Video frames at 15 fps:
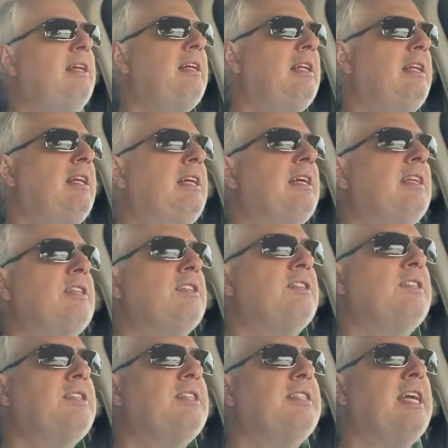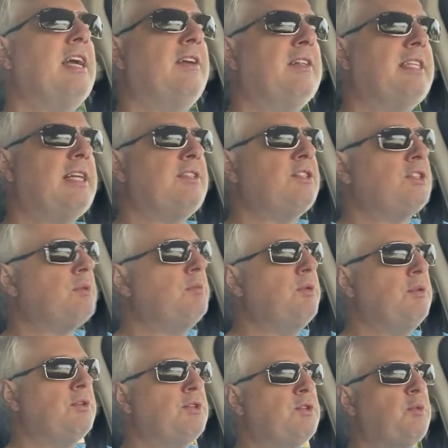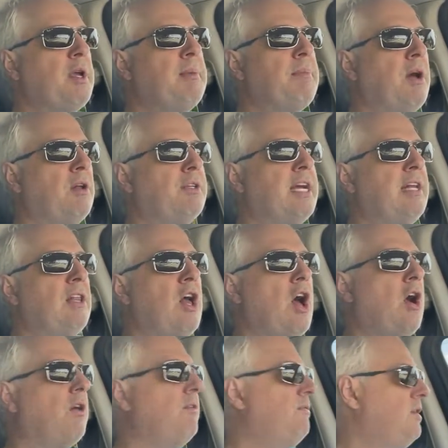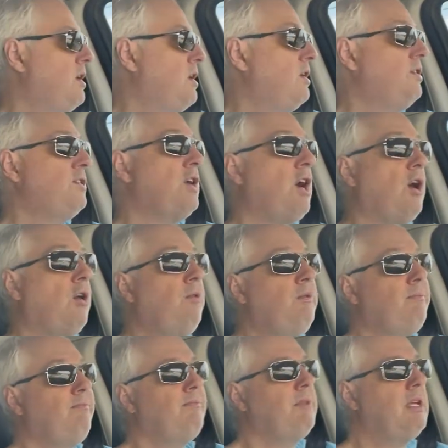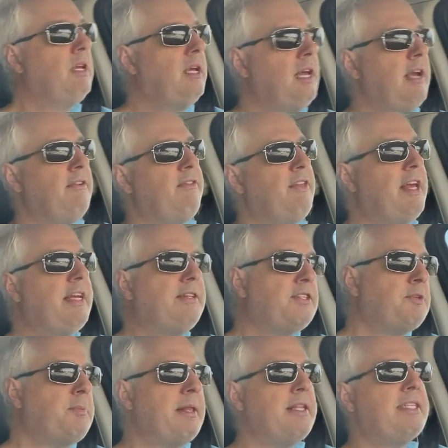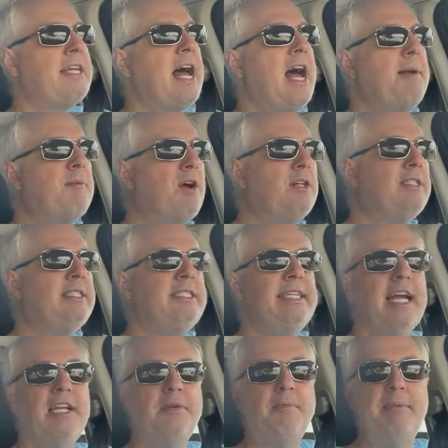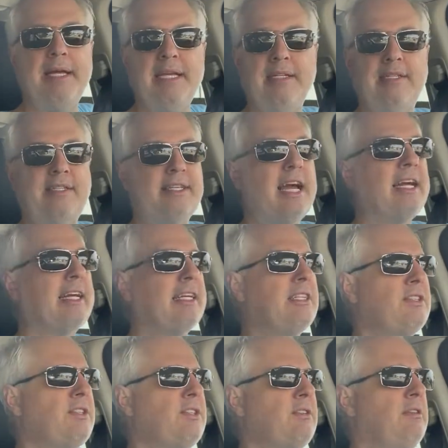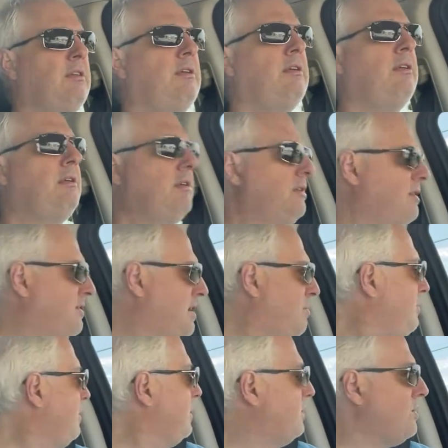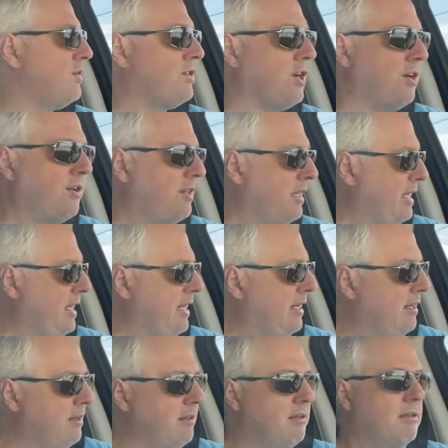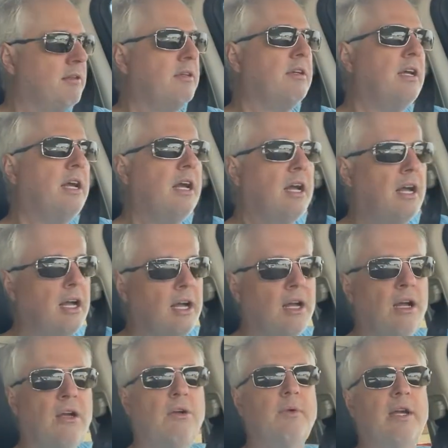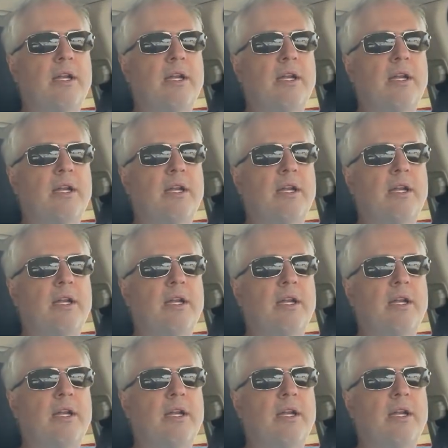You could just stare at that smooth sweep all day long. So, if they can spend the time on deadbeat seconds, someone could certainly... uh-oh, we